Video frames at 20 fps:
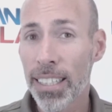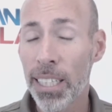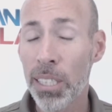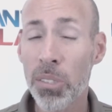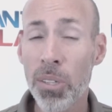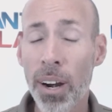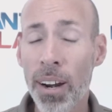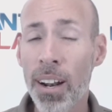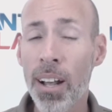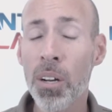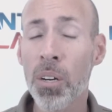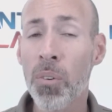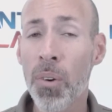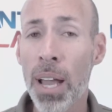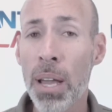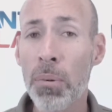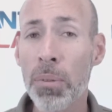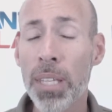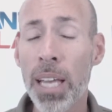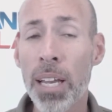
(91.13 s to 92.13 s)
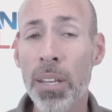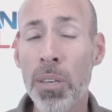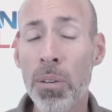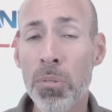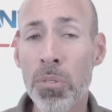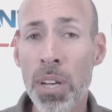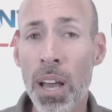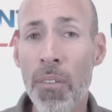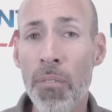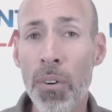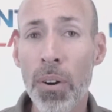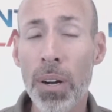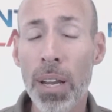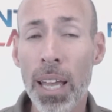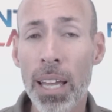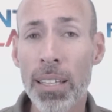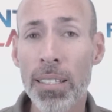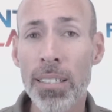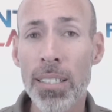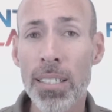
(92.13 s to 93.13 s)
He started out great with that huge
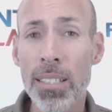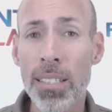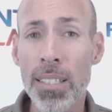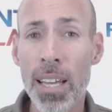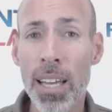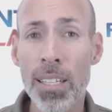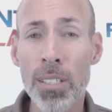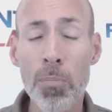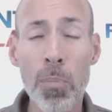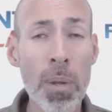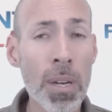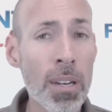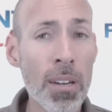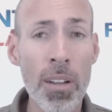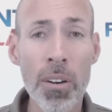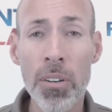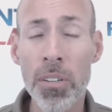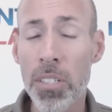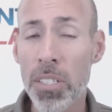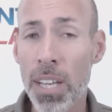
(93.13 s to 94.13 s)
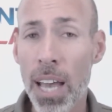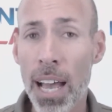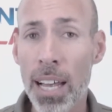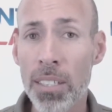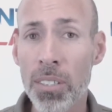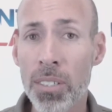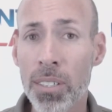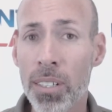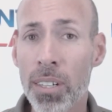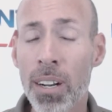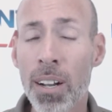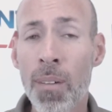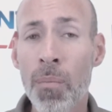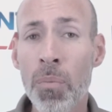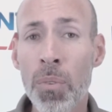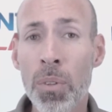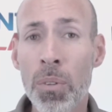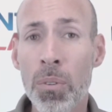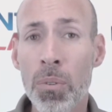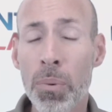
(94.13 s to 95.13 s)
effort, and since then it's been another disaster
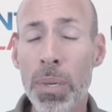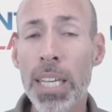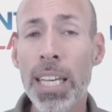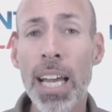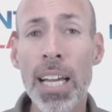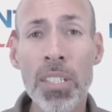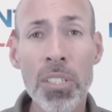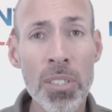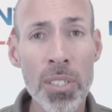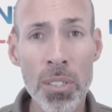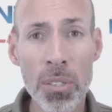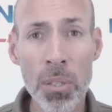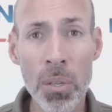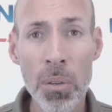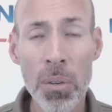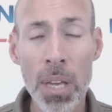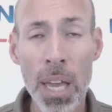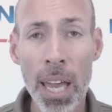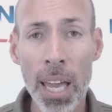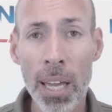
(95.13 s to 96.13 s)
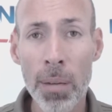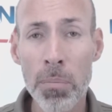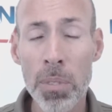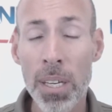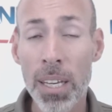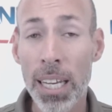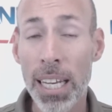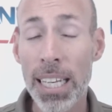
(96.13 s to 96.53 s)
three catches in two games.